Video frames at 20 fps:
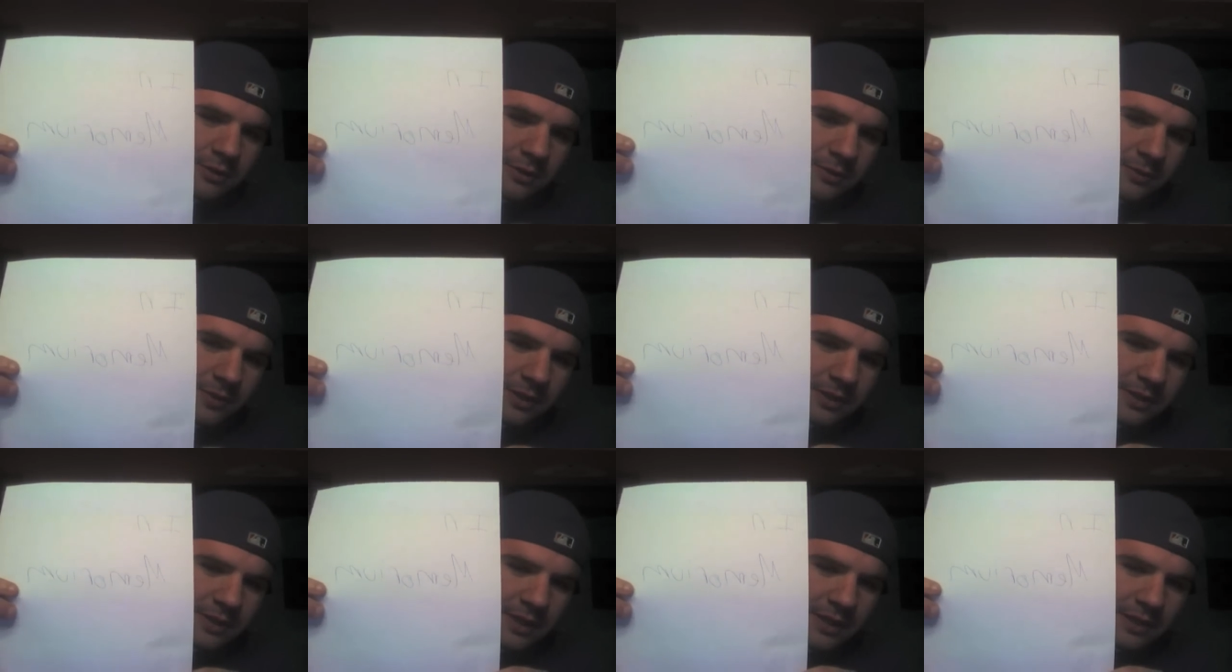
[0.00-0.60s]
you can
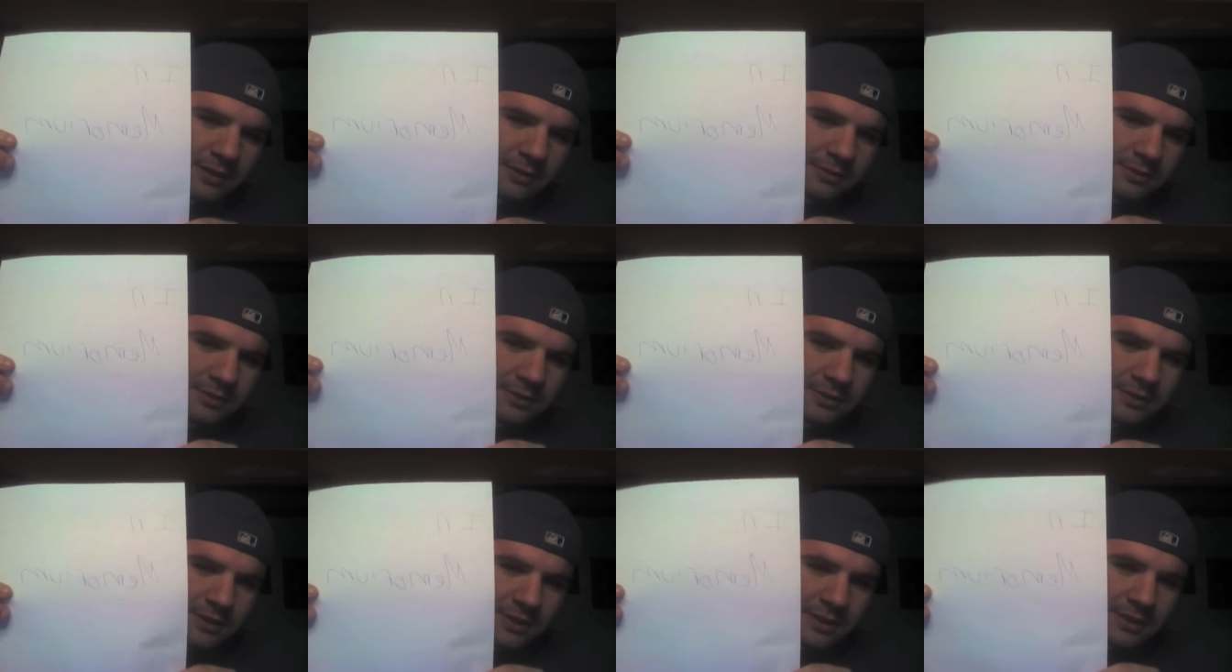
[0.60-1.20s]
read it now
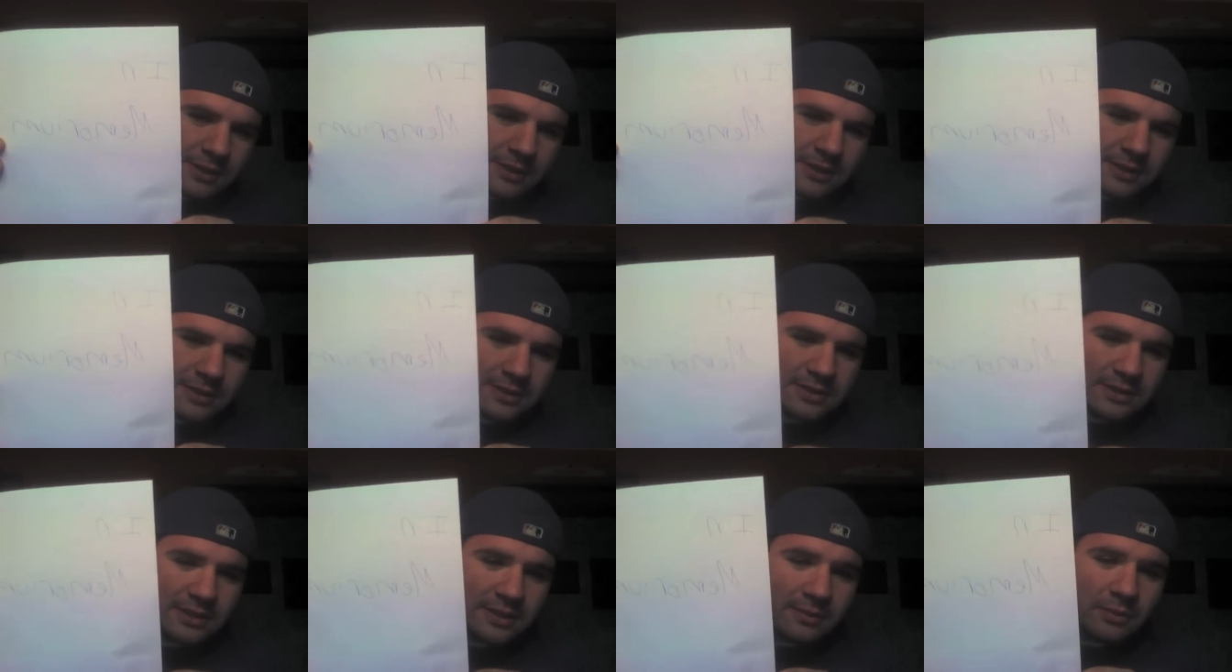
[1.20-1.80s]

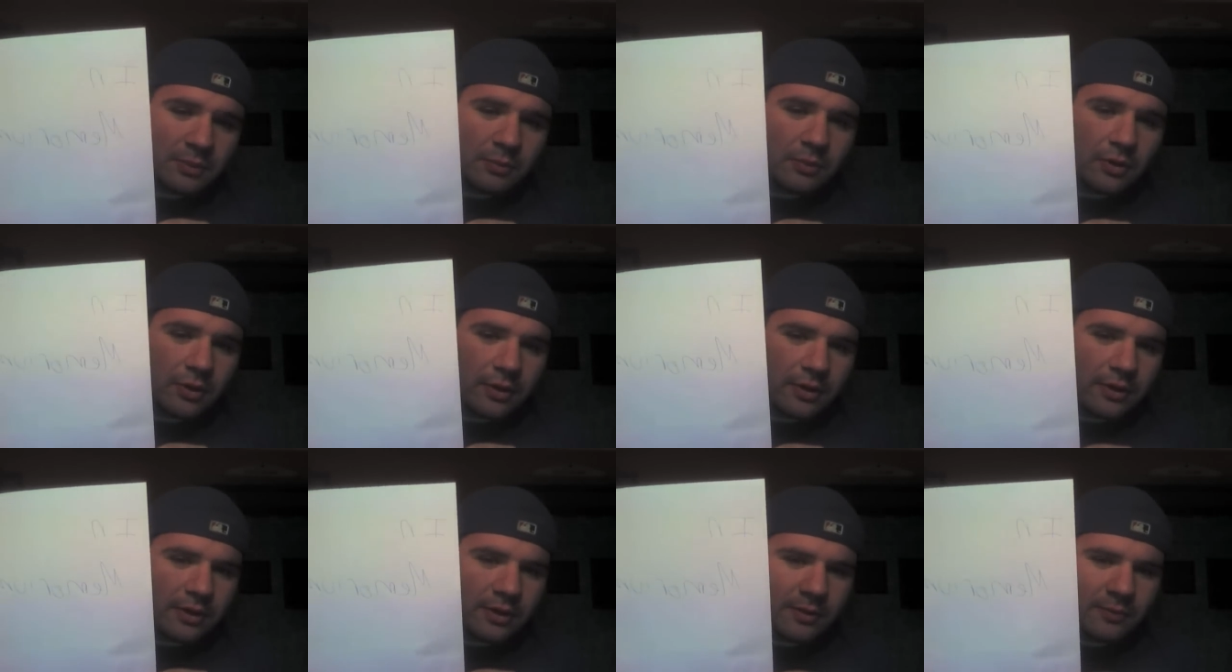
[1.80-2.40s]
is in
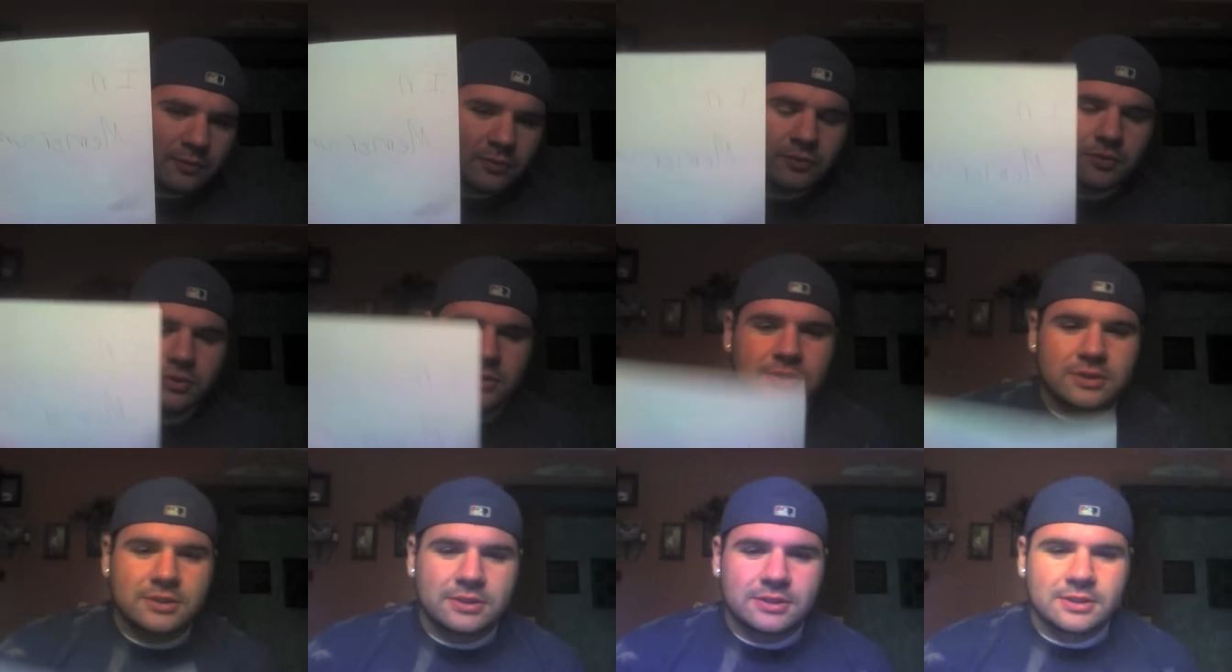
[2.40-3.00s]
memoriam,
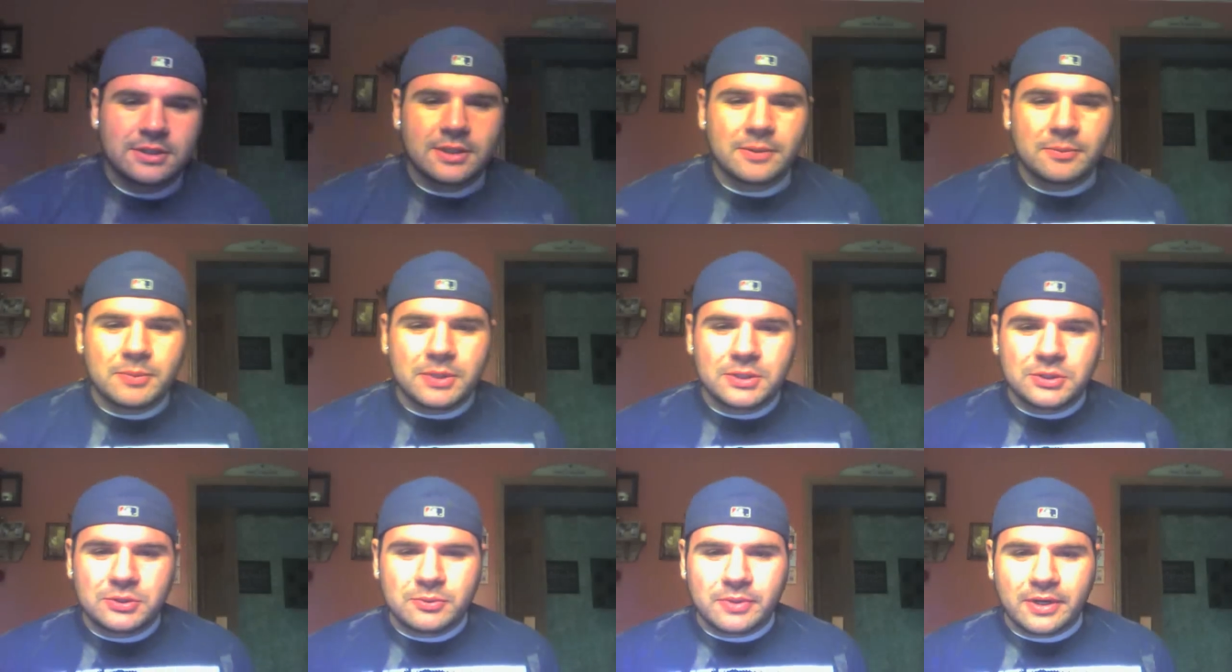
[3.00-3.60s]
which is an
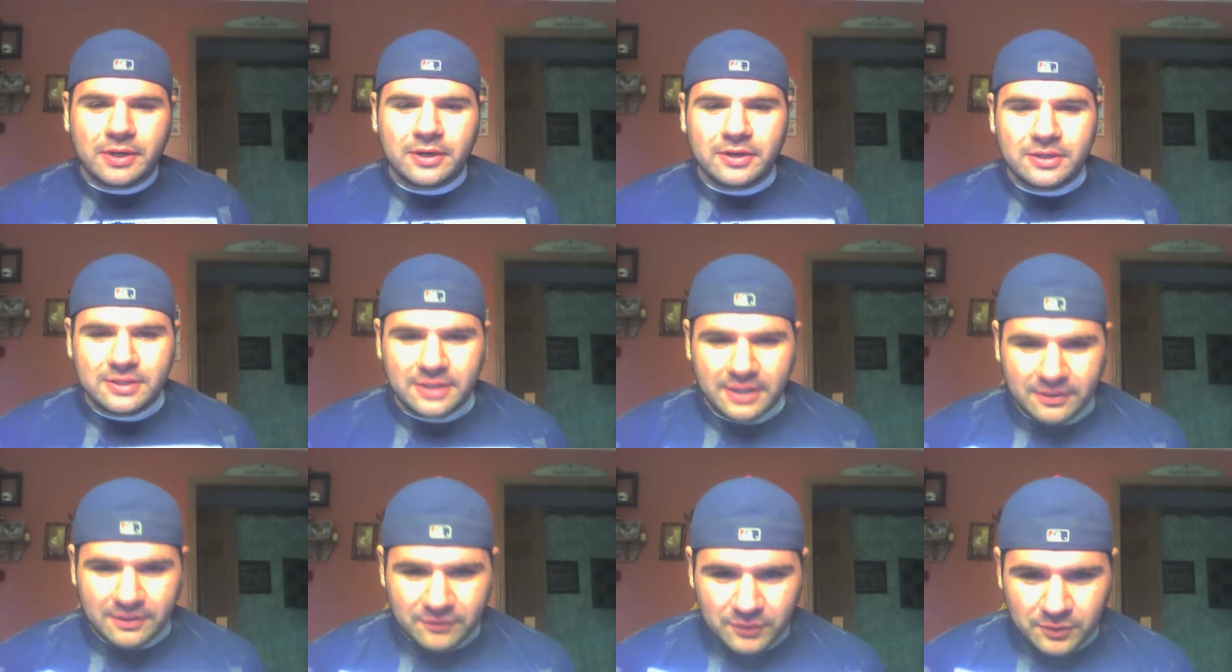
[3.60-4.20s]
obituary
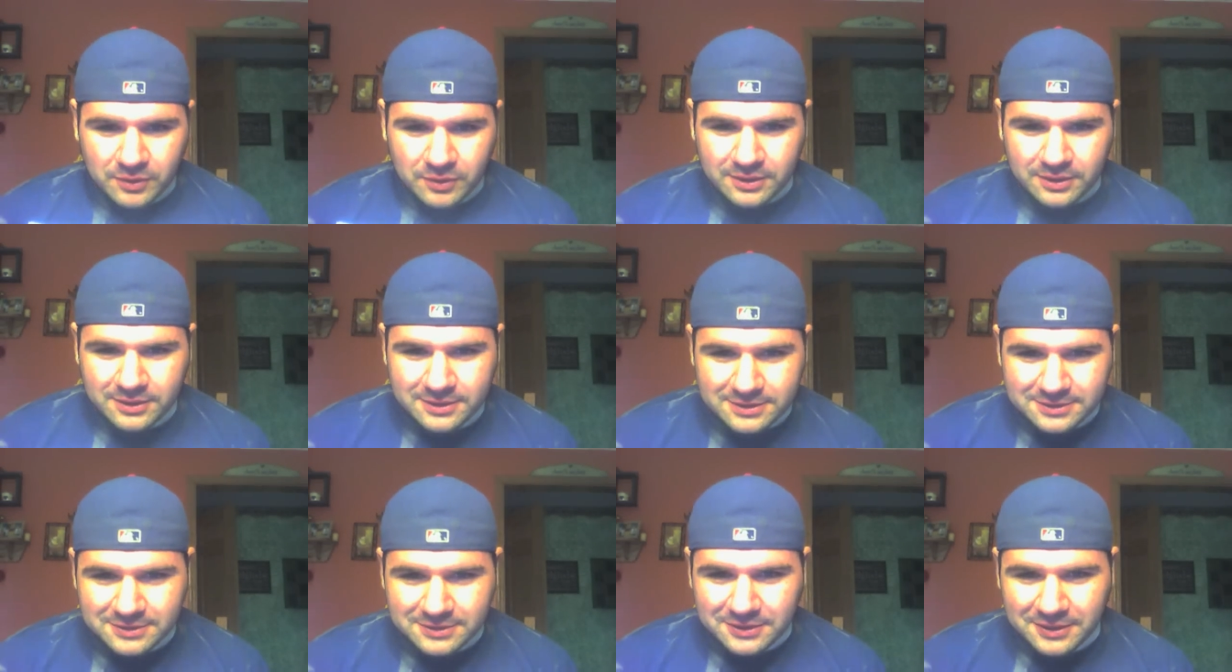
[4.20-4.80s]
to everyone in
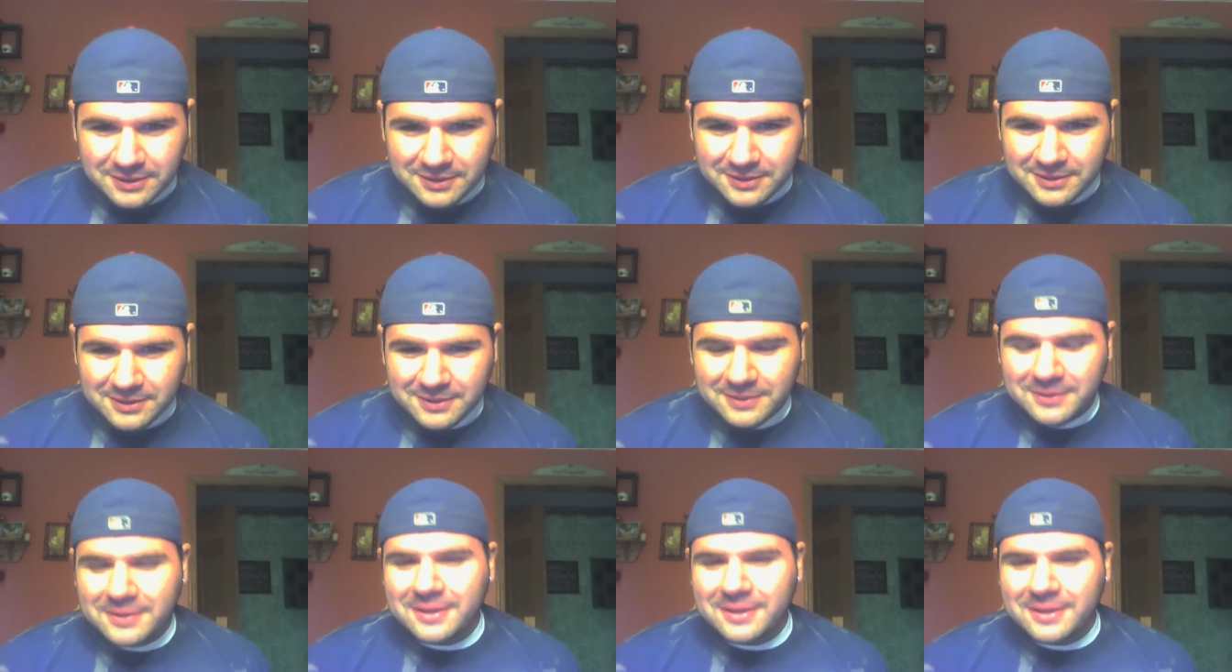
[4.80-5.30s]
this league.